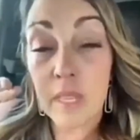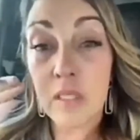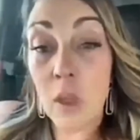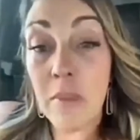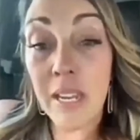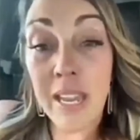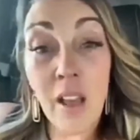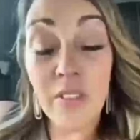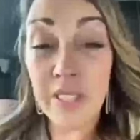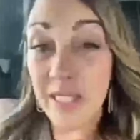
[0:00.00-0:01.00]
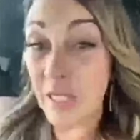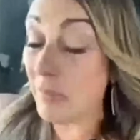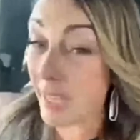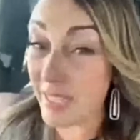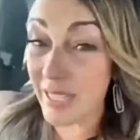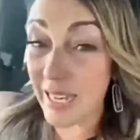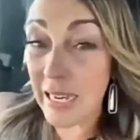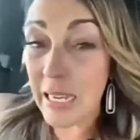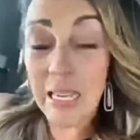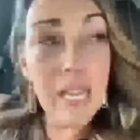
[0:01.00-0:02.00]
So I'm going to count this as a blessing